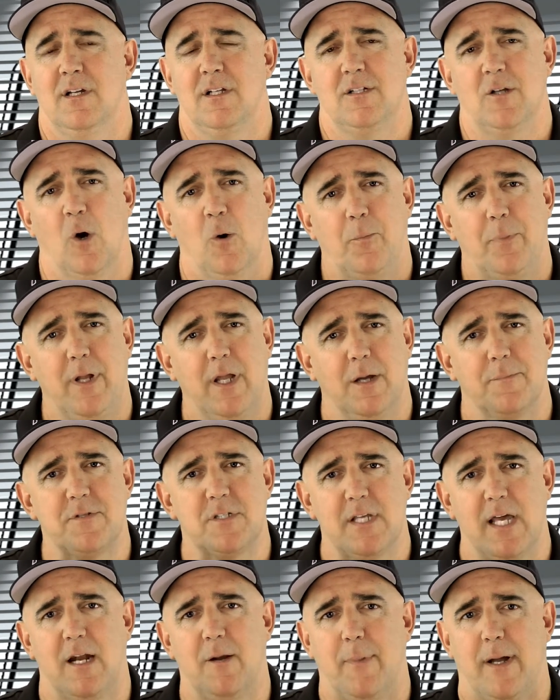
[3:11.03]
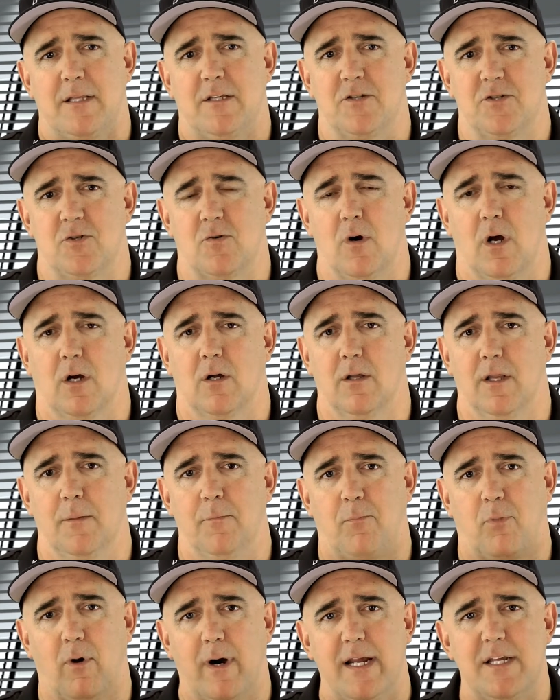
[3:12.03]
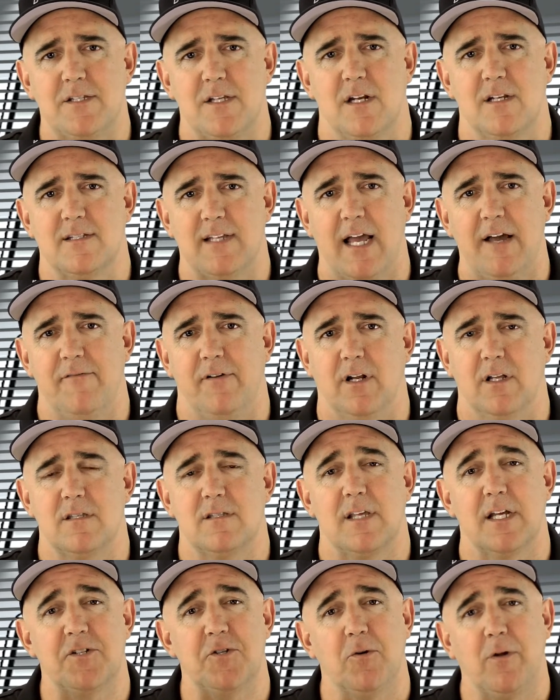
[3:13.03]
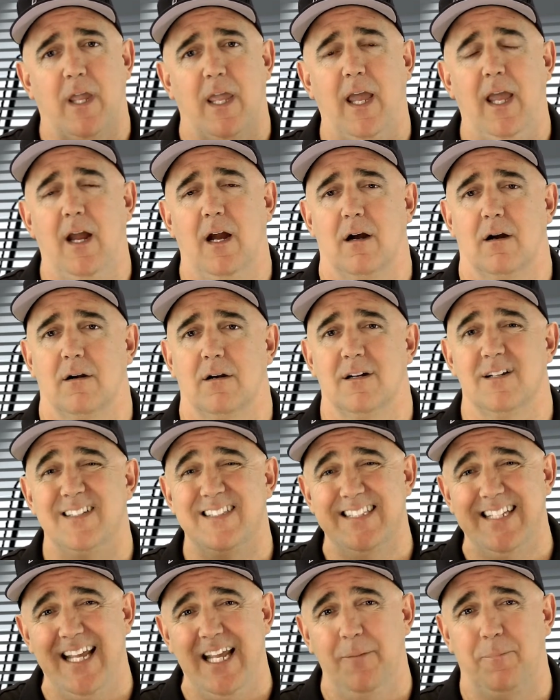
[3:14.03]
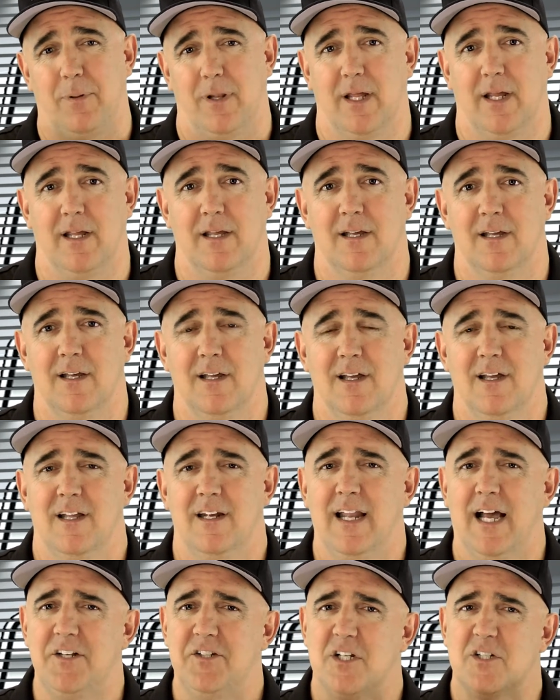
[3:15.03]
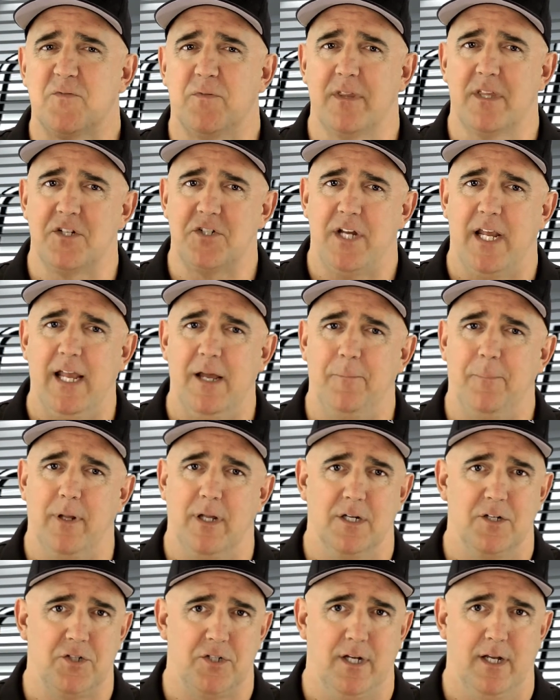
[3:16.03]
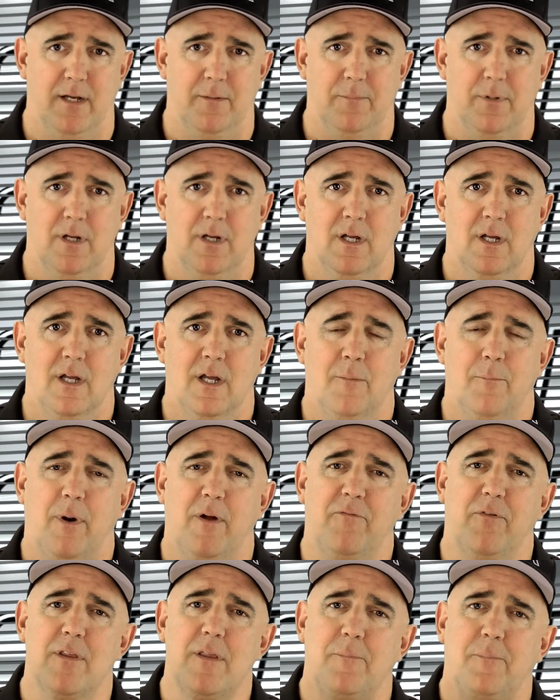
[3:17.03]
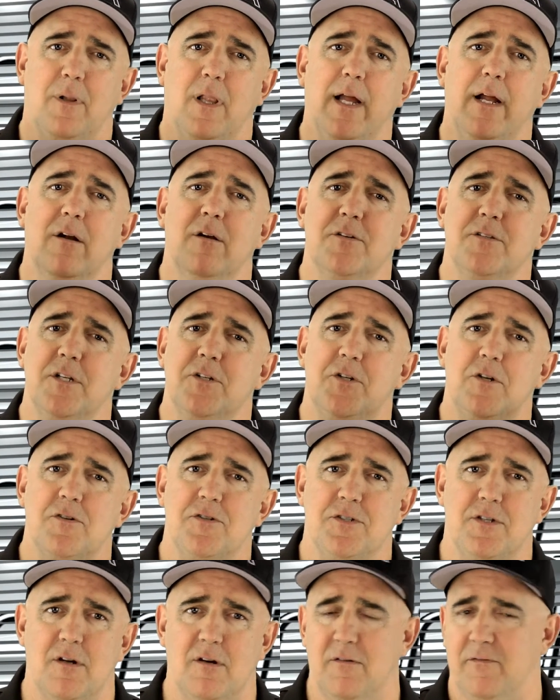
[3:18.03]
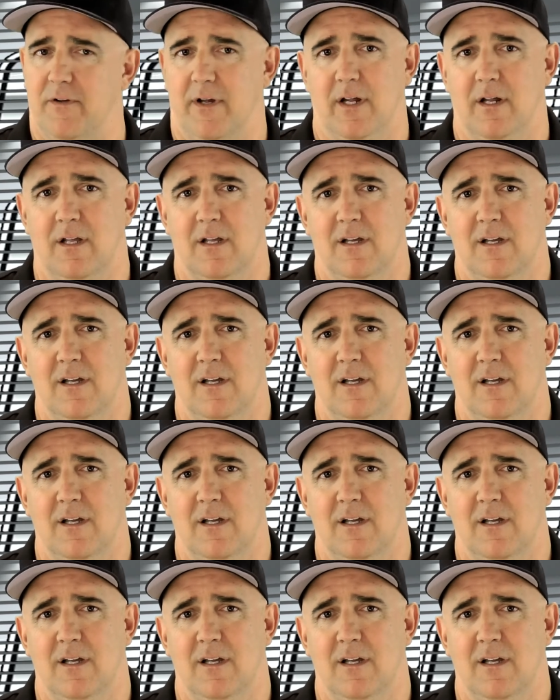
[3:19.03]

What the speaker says: Don't be upset about the struggle. Embrace it as evidence that you care deeply, not just for the championship, but for the players that you're serving.